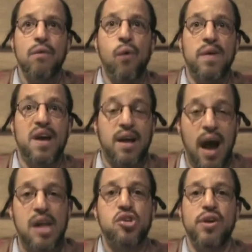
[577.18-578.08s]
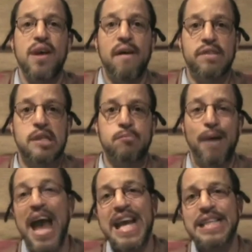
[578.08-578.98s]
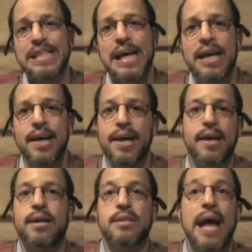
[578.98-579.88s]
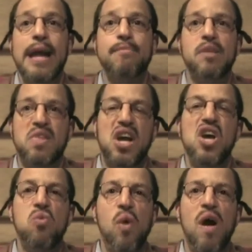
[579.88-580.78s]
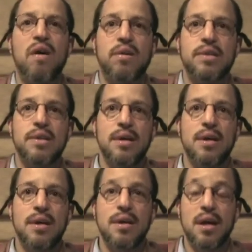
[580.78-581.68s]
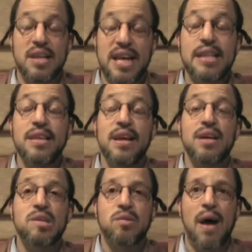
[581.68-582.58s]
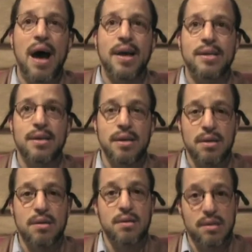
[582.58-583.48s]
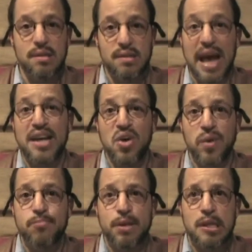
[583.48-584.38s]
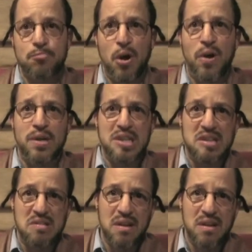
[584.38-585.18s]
For the country of Spain, he claimed the new world. And the Indians cried, 'cause they knew it'd be spurled.